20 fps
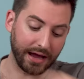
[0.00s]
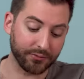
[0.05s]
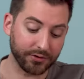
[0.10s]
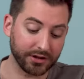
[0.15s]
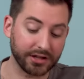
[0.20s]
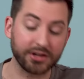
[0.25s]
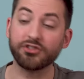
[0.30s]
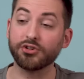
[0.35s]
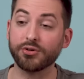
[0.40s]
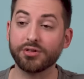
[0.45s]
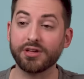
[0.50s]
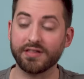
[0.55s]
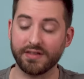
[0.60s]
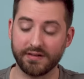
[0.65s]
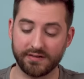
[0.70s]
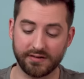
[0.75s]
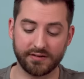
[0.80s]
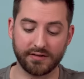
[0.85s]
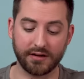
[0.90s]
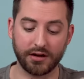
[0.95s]
I really do think
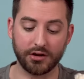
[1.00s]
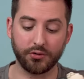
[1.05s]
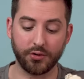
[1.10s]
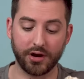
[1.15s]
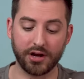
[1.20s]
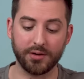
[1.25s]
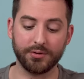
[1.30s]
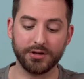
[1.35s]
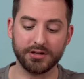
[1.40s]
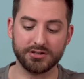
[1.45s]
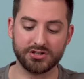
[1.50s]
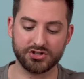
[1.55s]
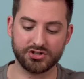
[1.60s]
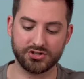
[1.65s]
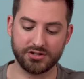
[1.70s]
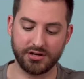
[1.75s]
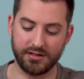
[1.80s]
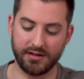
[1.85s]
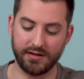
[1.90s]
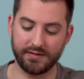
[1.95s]
this is an incredible
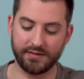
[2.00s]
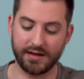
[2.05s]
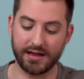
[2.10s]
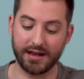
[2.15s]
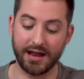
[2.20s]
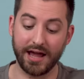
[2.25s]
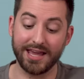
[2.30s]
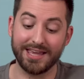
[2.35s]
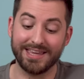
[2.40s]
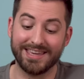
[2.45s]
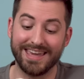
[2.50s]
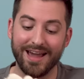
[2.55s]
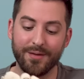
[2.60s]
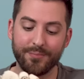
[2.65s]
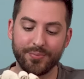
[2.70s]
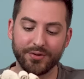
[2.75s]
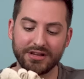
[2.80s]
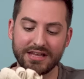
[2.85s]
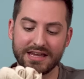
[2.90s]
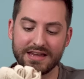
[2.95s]
addition to this, and I
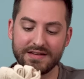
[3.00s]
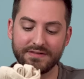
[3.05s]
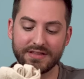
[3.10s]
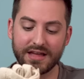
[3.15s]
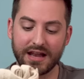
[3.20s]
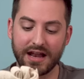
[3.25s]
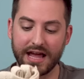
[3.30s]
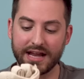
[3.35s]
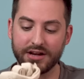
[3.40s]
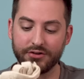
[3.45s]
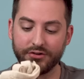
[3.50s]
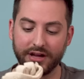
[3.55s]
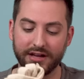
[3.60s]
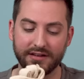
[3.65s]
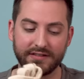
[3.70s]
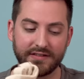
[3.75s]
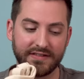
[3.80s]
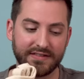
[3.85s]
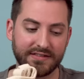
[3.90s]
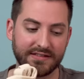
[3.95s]
can't believe that I don't
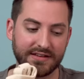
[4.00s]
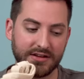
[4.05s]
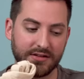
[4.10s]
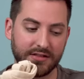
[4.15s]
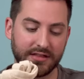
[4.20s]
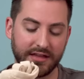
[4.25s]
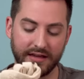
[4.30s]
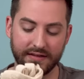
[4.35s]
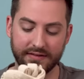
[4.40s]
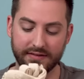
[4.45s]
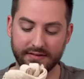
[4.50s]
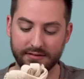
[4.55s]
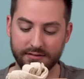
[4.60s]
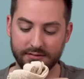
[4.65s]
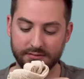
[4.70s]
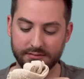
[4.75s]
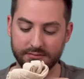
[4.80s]
get to steal this.